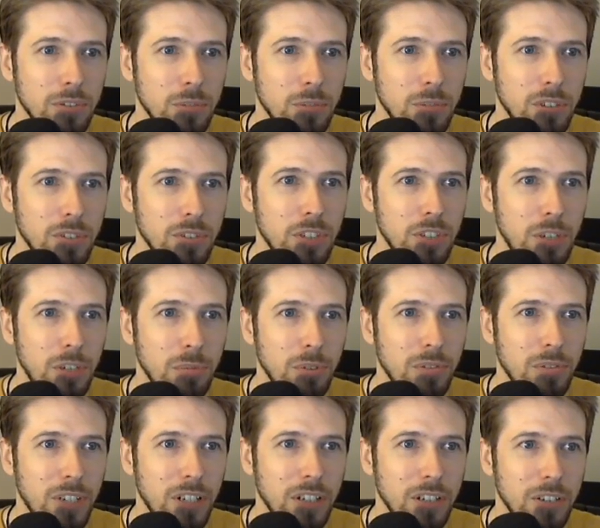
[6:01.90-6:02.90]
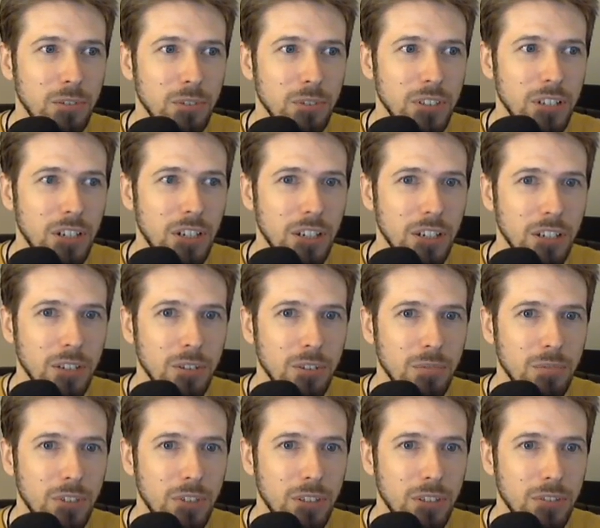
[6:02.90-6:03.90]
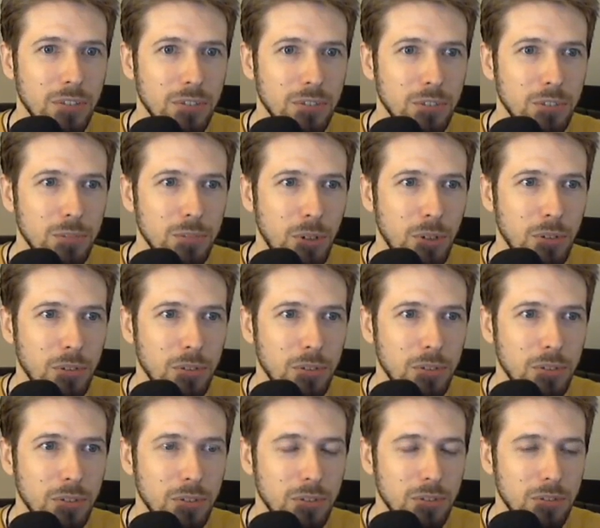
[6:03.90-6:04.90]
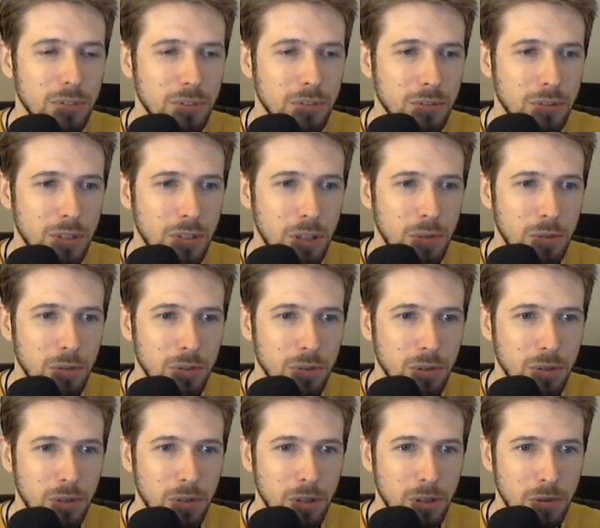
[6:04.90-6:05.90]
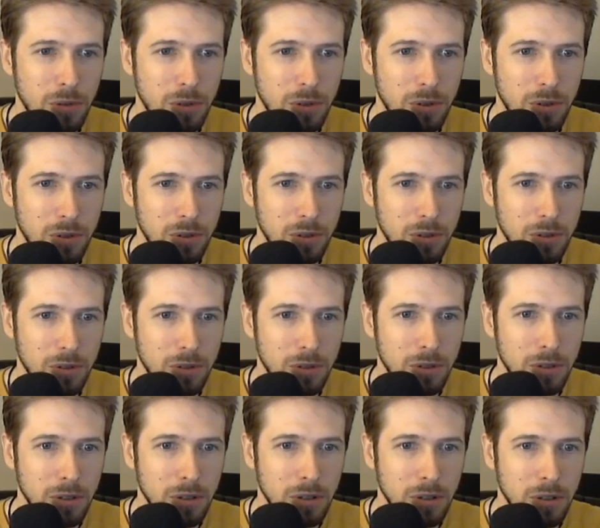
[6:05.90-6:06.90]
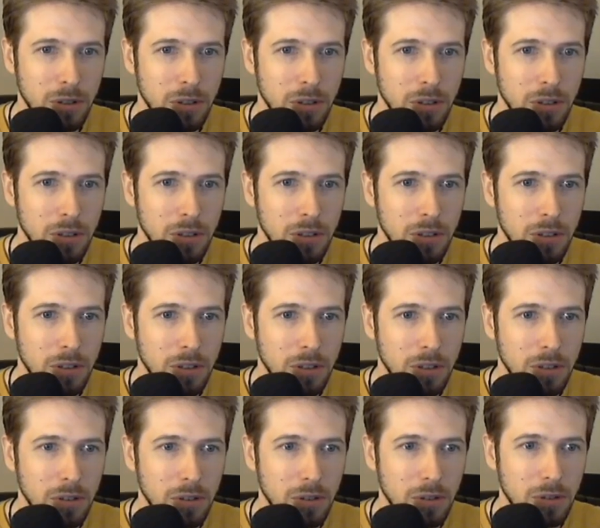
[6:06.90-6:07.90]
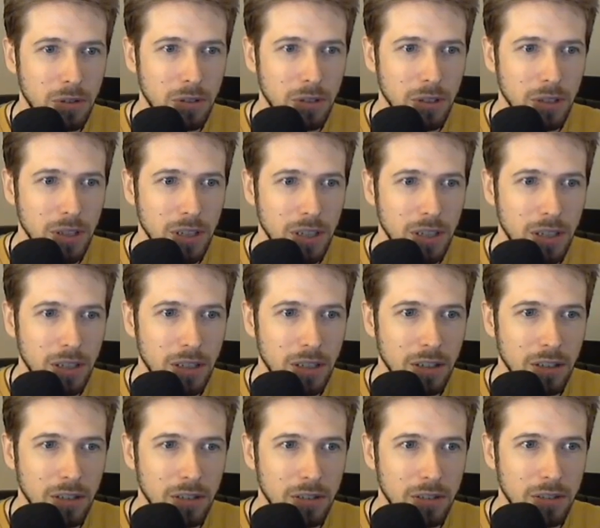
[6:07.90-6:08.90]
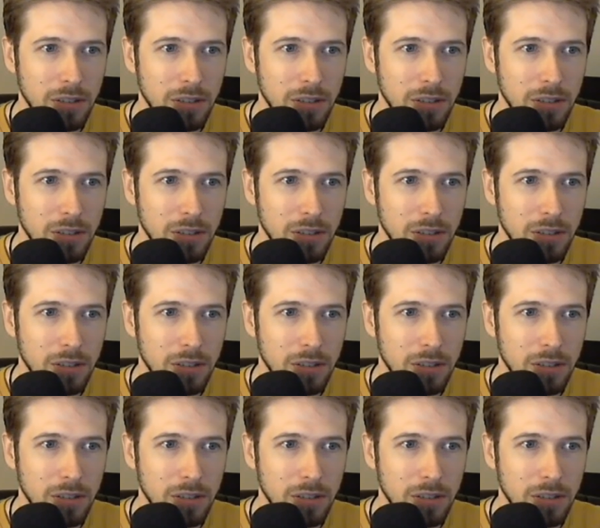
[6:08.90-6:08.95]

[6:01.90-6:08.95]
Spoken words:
I mean, Champion of Anu kind of has a spell that does damage to all enemies. Other than that,